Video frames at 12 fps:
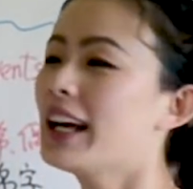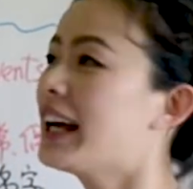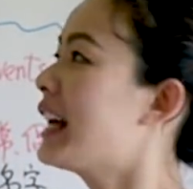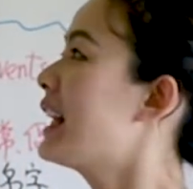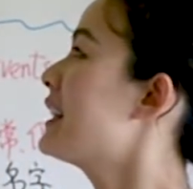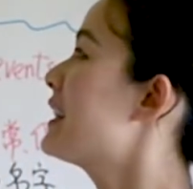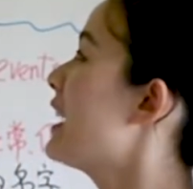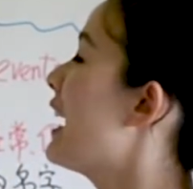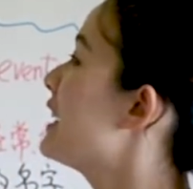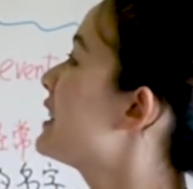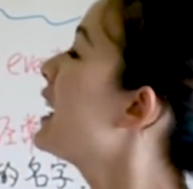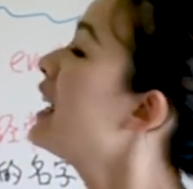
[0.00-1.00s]
is
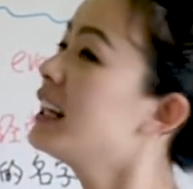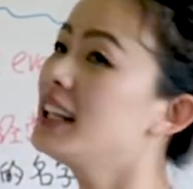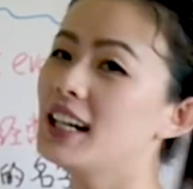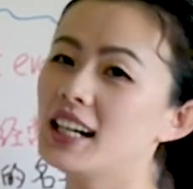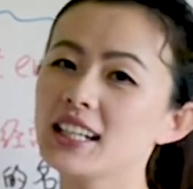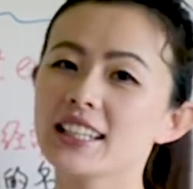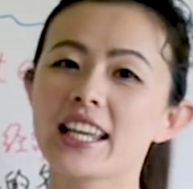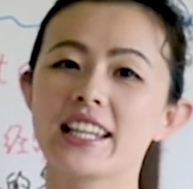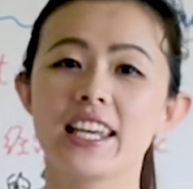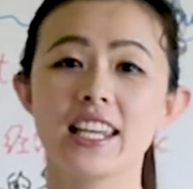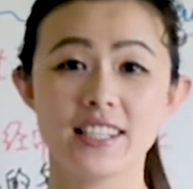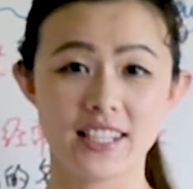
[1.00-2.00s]
that le can
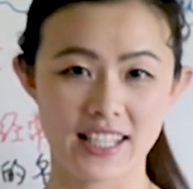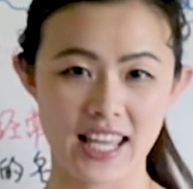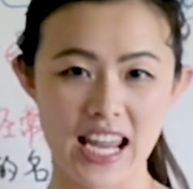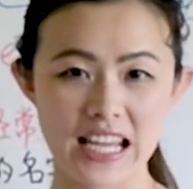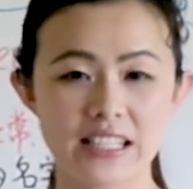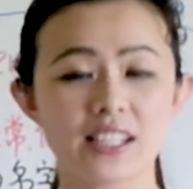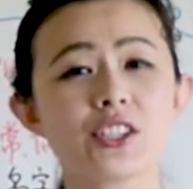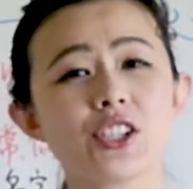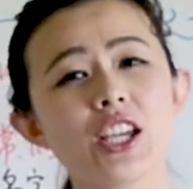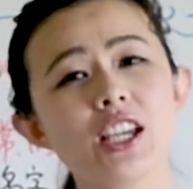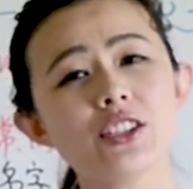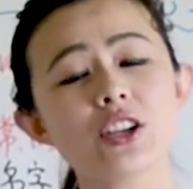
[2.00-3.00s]
indicate
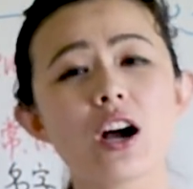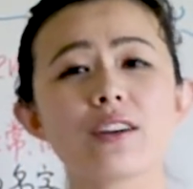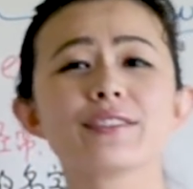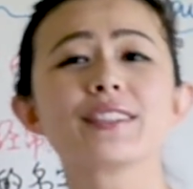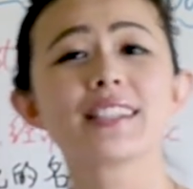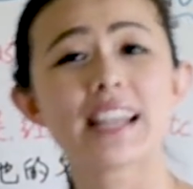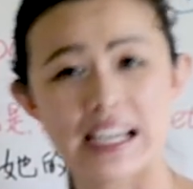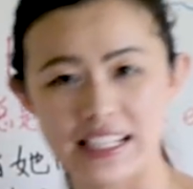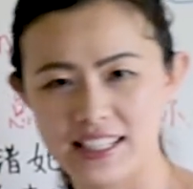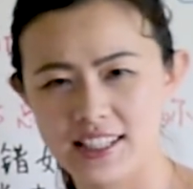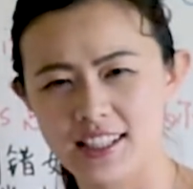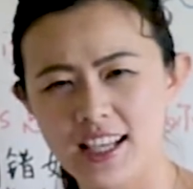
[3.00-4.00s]
change of
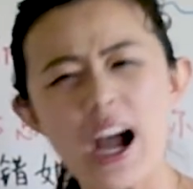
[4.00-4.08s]
status.